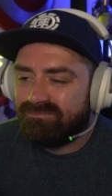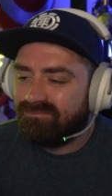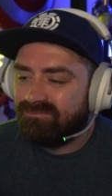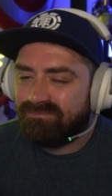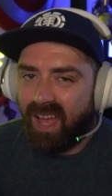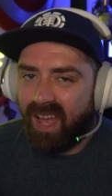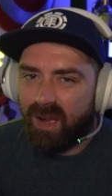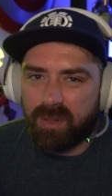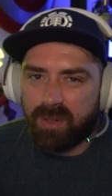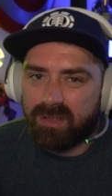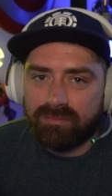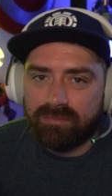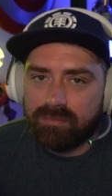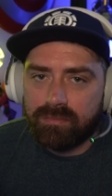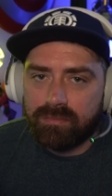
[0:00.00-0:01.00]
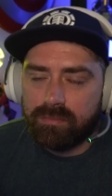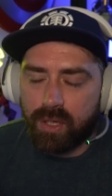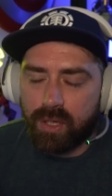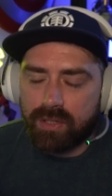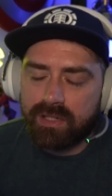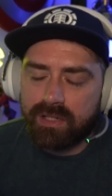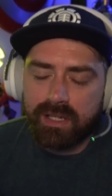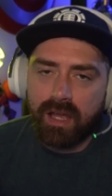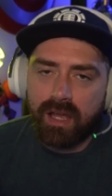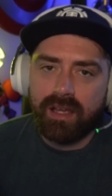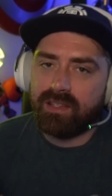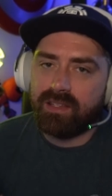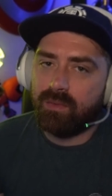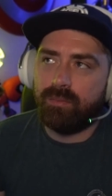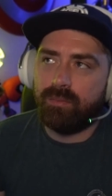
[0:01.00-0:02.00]
I wouldn't personally, guys.
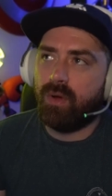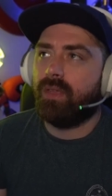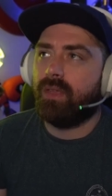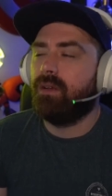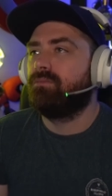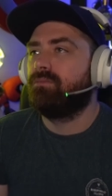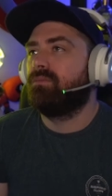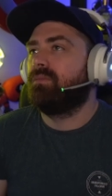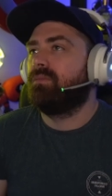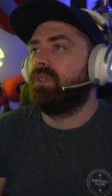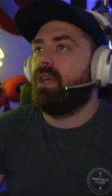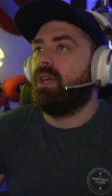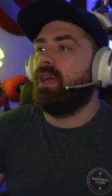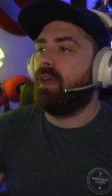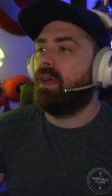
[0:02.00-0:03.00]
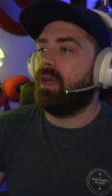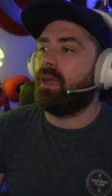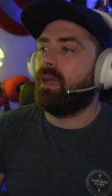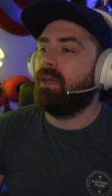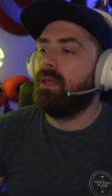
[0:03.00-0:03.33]
I wouldn't bother uh,